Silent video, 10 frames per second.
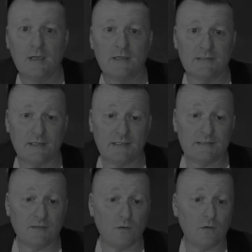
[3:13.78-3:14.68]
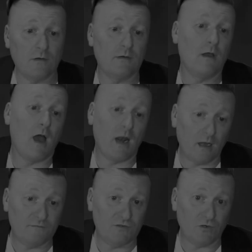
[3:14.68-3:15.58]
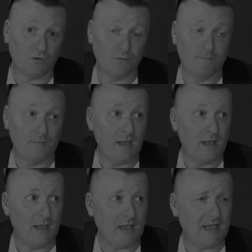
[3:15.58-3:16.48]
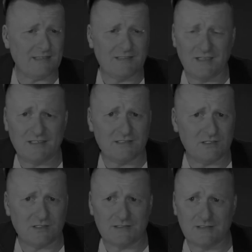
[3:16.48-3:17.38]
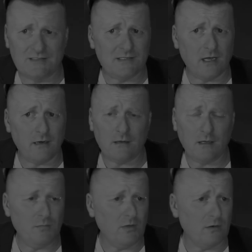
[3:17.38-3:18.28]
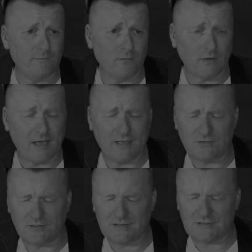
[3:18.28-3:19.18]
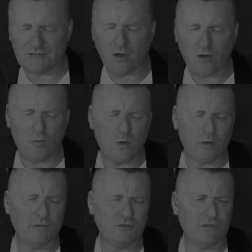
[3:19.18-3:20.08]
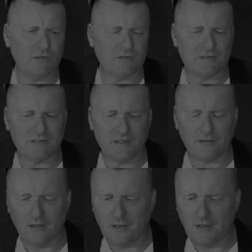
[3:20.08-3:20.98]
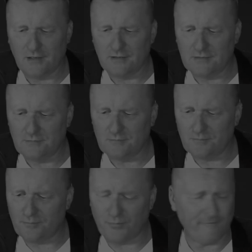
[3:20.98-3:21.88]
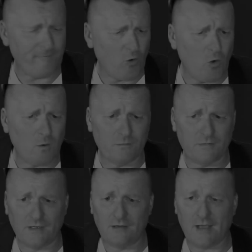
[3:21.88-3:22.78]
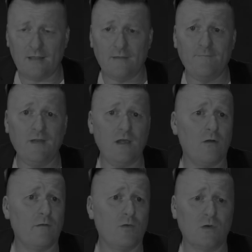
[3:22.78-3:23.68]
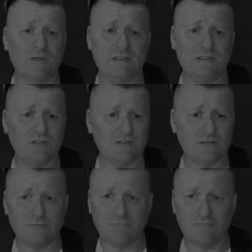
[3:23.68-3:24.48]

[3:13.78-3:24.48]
So this song, I Loved You, it's just stunningly beautiful and just so well produced and performed, and the video, of course, is just